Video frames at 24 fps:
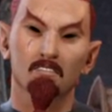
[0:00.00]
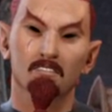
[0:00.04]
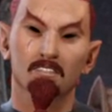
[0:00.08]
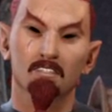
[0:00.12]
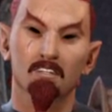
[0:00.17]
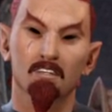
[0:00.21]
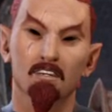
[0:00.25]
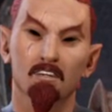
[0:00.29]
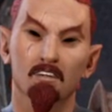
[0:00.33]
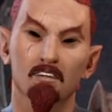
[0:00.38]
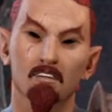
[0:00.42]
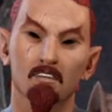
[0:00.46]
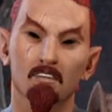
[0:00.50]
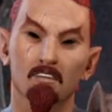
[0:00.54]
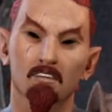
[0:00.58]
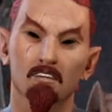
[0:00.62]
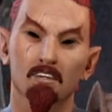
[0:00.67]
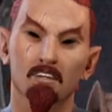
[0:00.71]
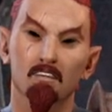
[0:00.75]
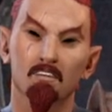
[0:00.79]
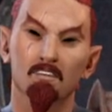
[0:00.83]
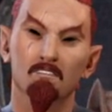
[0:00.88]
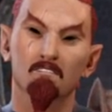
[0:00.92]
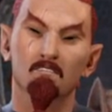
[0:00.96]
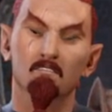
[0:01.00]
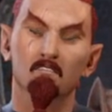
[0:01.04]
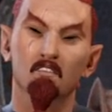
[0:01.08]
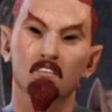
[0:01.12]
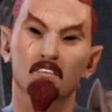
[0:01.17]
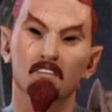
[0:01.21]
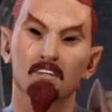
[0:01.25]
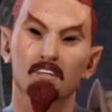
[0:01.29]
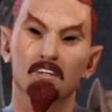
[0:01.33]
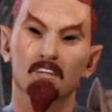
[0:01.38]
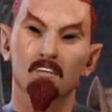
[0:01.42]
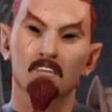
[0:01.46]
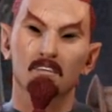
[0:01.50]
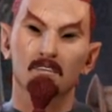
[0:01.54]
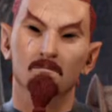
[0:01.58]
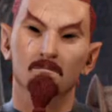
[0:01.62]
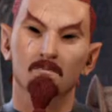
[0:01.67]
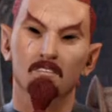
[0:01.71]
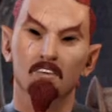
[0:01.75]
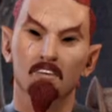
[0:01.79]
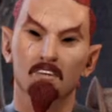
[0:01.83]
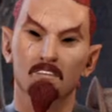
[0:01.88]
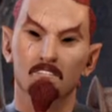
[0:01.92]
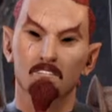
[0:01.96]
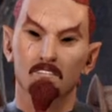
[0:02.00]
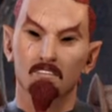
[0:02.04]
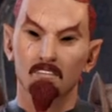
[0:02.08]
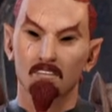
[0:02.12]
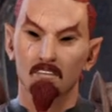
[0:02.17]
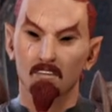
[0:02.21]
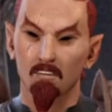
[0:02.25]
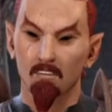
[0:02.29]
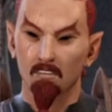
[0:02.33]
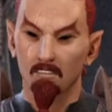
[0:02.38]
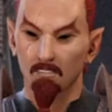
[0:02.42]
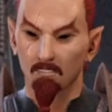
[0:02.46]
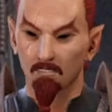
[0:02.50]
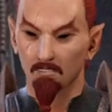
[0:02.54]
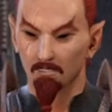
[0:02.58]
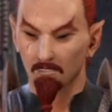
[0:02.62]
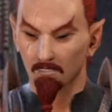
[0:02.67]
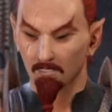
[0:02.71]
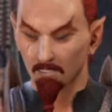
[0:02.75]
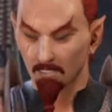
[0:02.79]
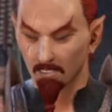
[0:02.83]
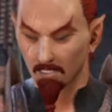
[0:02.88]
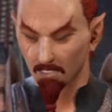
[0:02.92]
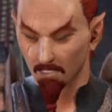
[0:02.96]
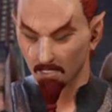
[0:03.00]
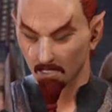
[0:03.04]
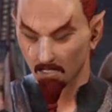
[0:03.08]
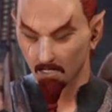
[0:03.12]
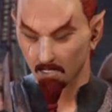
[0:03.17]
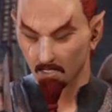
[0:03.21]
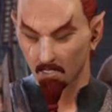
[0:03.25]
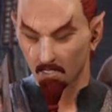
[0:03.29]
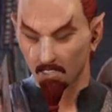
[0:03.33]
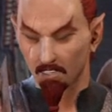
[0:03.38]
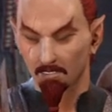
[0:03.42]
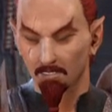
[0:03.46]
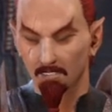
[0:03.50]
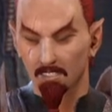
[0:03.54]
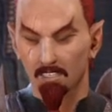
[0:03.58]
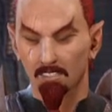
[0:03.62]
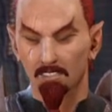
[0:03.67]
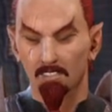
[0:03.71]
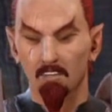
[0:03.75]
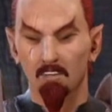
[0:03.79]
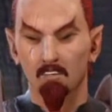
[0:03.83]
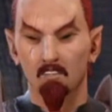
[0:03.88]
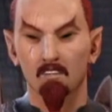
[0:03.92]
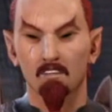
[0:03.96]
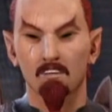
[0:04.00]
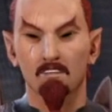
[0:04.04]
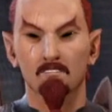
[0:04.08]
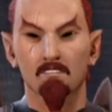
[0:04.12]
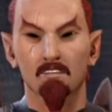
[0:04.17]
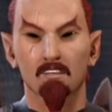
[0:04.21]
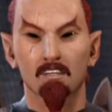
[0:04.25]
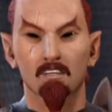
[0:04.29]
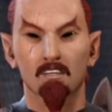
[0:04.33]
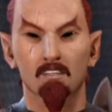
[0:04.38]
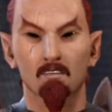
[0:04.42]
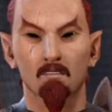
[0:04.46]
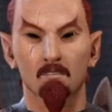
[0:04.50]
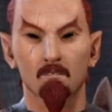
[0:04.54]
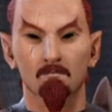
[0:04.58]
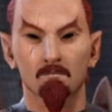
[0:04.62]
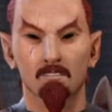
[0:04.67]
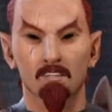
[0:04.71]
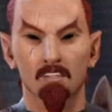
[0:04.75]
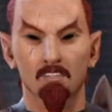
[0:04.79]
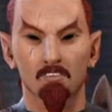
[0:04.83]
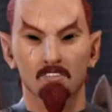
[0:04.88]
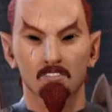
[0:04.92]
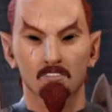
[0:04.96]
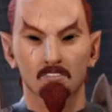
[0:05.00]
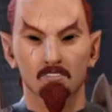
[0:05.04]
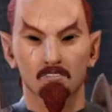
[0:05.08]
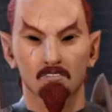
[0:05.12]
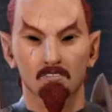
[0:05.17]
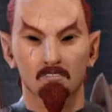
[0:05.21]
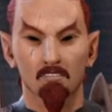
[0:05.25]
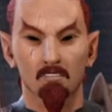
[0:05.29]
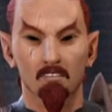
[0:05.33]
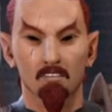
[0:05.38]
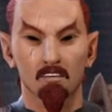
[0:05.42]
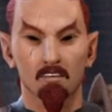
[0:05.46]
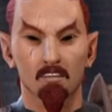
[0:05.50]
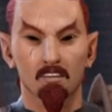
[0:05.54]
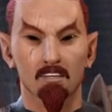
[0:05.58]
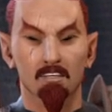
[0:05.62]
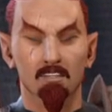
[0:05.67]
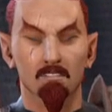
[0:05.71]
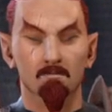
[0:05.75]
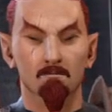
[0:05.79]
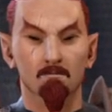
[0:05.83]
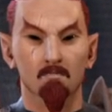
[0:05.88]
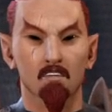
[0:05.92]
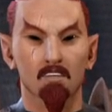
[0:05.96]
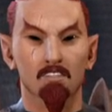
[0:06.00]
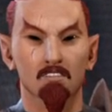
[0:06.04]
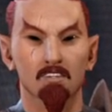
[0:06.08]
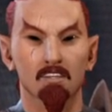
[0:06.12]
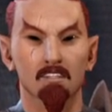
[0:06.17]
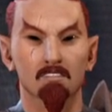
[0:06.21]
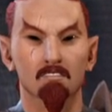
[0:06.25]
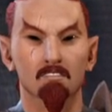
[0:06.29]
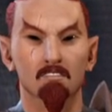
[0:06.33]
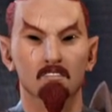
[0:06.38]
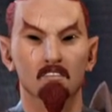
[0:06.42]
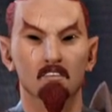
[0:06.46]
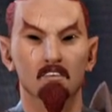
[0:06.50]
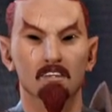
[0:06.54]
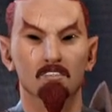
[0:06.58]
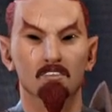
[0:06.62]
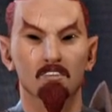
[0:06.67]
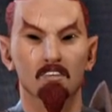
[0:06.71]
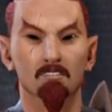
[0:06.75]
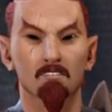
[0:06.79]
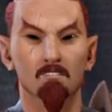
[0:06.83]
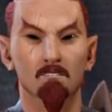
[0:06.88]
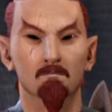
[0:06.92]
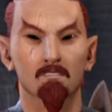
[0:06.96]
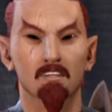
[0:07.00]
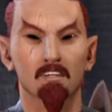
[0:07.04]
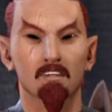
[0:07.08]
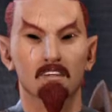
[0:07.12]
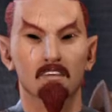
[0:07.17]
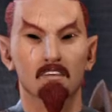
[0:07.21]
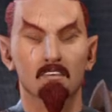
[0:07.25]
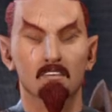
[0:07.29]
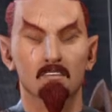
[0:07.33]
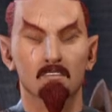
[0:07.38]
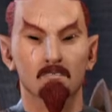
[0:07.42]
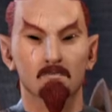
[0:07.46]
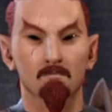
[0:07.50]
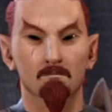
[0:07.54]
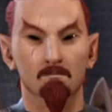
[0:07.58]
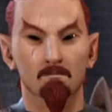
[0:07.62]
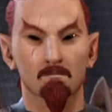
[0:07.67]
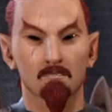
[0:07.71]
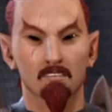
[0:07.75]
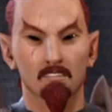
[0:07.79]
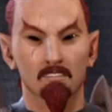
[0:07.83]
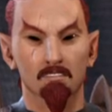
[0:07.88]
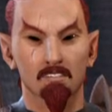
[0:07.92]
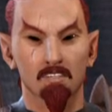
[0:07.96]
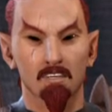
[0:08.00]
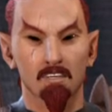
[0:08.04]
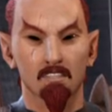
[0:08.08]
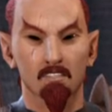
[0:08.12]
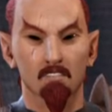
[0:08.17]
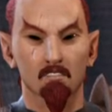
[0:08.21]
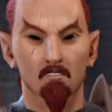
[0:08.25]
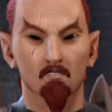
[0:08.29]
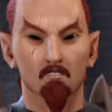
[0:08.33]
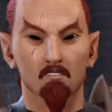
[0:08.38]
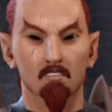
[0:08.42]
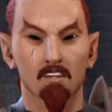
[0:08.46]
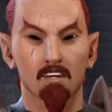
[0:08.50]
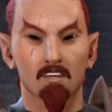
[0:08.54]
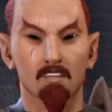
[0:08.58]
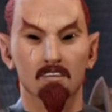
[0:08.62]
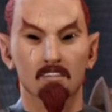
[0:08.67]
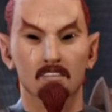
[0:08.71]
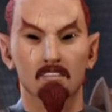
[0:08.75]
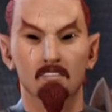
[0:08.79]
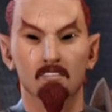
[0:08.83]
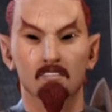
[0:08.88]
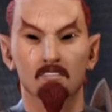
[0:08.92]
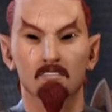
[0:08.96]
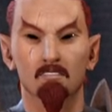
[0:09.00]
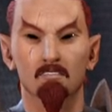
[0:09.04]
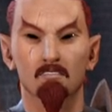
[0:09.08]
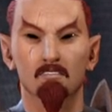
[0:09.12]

The Undaunted have grown in number of late. Stalwarts like you have done too much, hauling precious treasures from the dark places in the world.